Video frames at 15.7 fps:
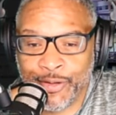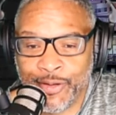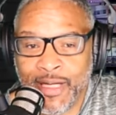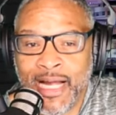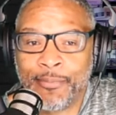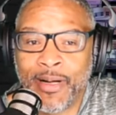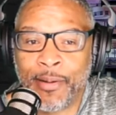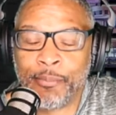
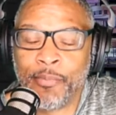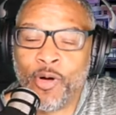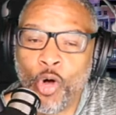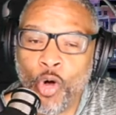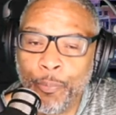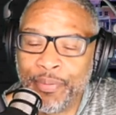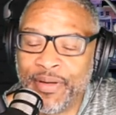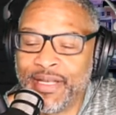I, I'm
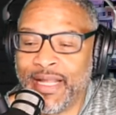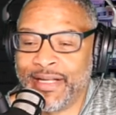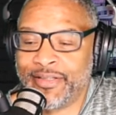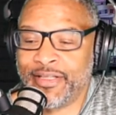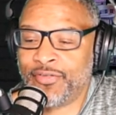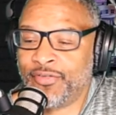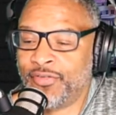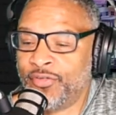hoping that
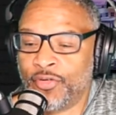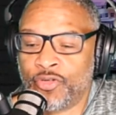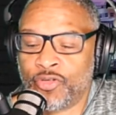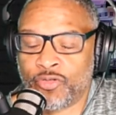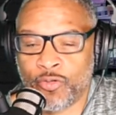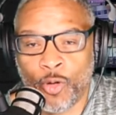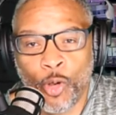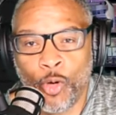this is a
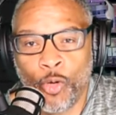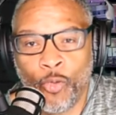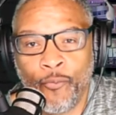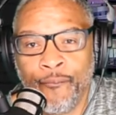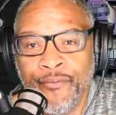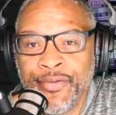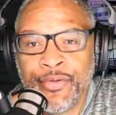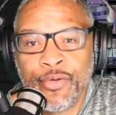troll
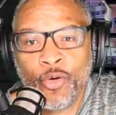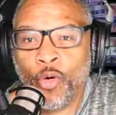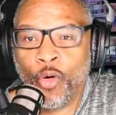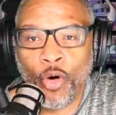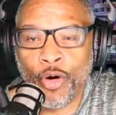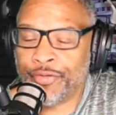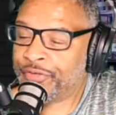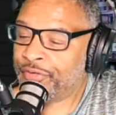
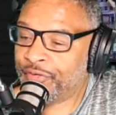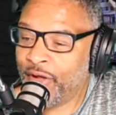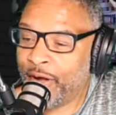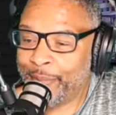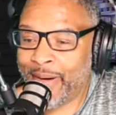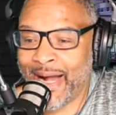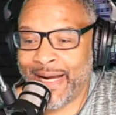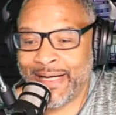or
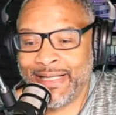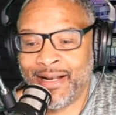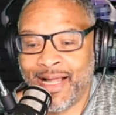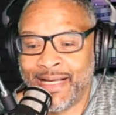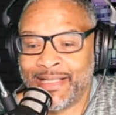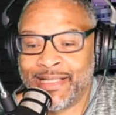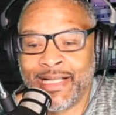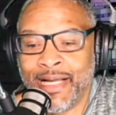somebody
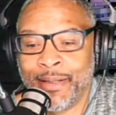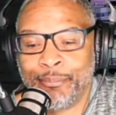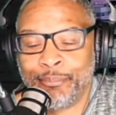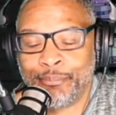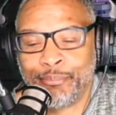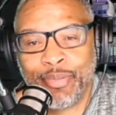like that.